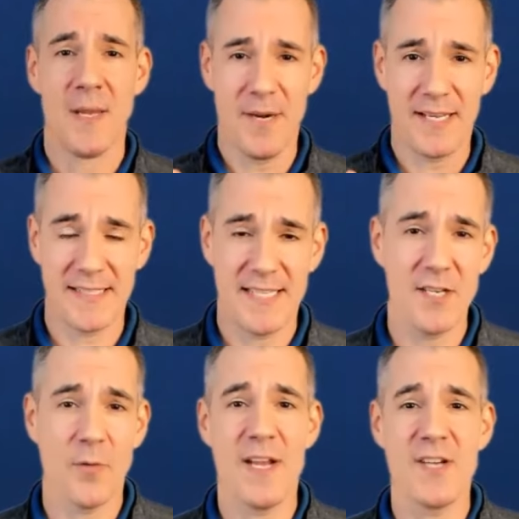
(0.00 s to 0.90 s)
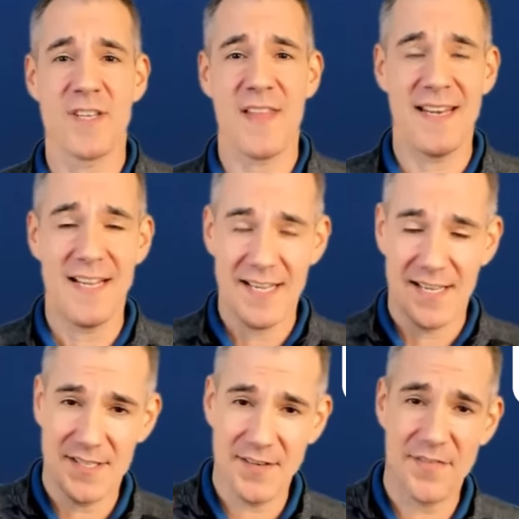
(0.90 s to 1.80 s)
but a continuation that
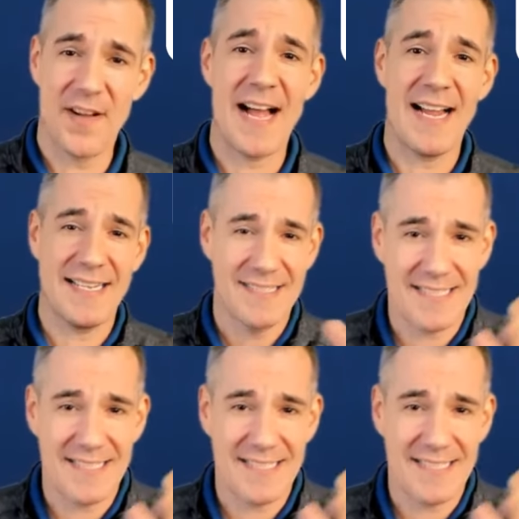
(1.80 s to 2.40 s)
defines,